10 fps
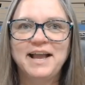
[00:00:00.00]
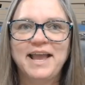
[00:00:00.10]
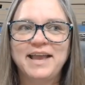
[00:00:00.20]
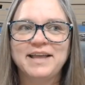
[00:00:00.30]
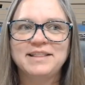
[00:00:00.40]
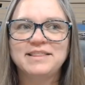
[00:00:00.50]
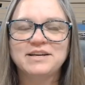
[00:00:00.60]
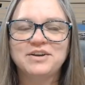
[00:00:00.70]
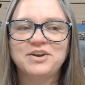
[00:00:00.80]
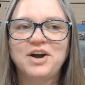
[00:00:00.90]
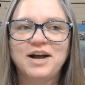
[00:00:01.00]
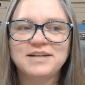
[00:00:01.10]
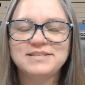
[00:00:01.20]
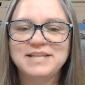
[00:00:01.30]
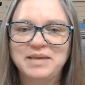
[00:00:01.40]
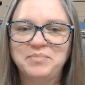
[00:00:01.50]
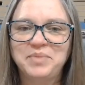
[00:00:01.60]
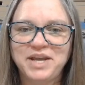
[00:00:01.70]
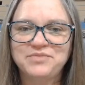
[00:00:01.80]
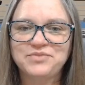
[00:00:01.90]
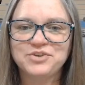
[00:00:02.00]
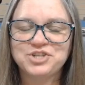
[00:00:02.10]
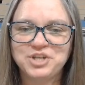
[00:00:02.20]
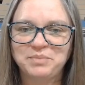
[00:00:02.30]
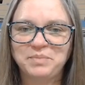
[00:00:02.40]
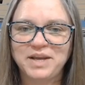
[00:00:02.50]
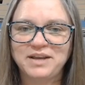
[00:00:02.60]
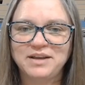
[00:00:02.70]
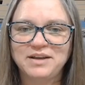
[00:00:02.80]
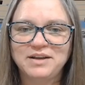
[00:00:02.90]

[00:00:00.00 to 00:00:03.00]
And the cost he paid for shipping